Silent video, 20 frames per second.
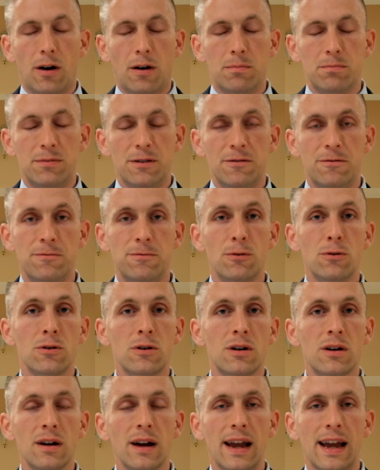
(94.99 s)

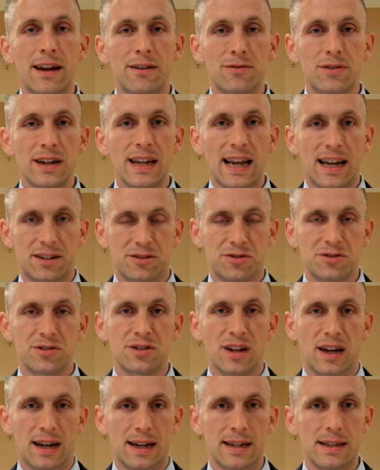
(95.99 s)
before every
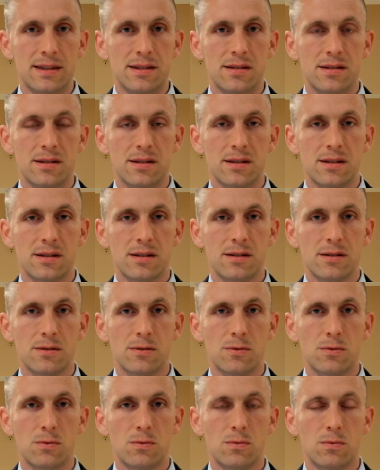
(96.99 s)
exercise
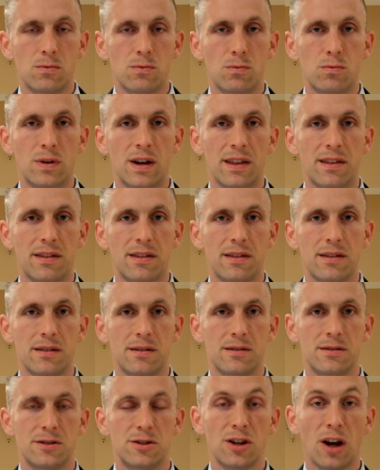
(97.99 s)
with
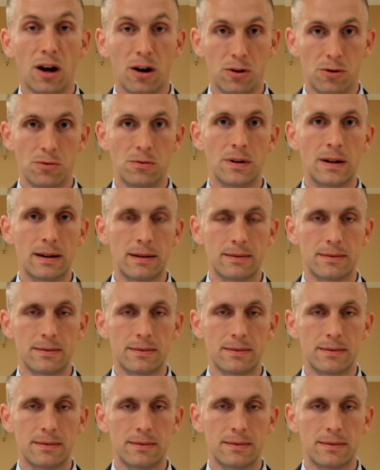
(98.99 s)
tone,